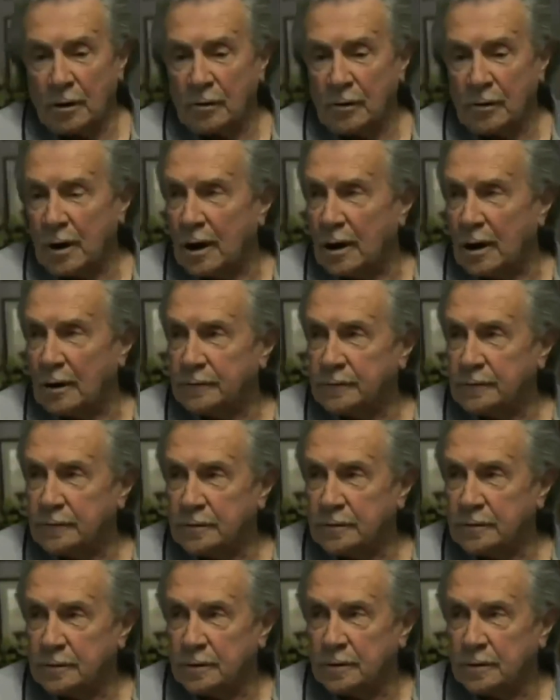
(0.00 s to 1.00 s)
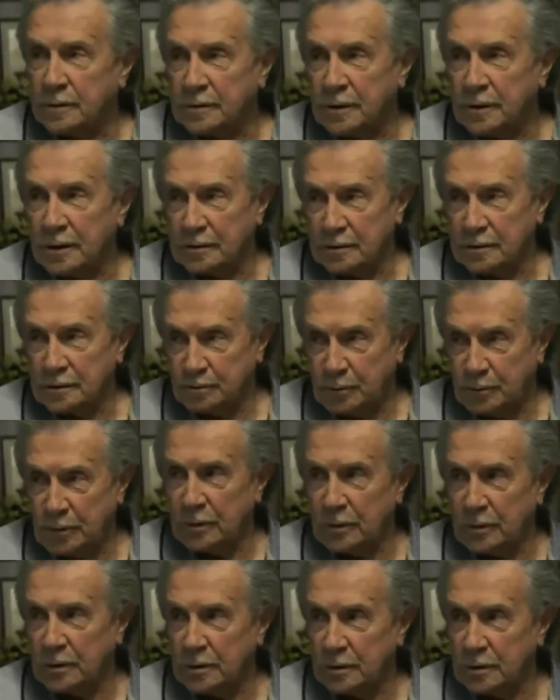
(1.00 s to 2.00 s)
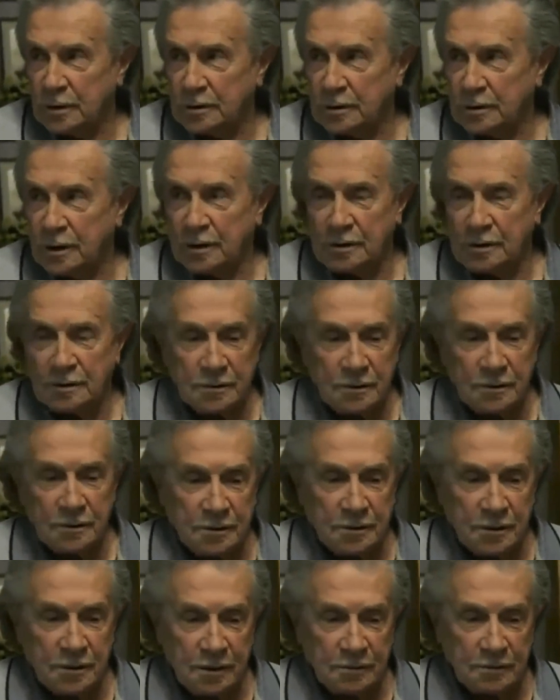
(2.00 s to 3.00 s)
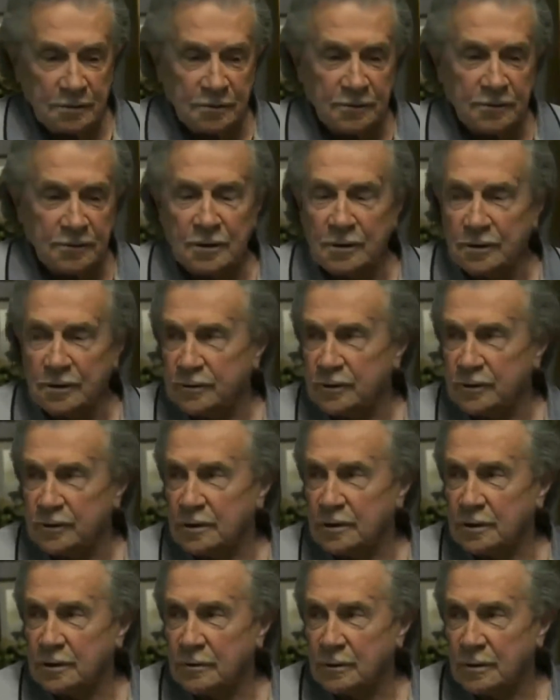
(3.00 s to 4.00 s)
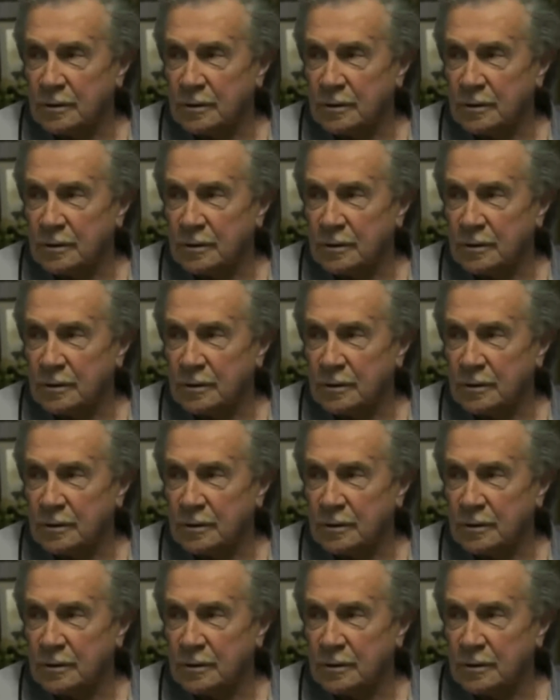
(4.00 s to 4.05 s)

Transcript: our craft, it takes spirit. It takes a synergy.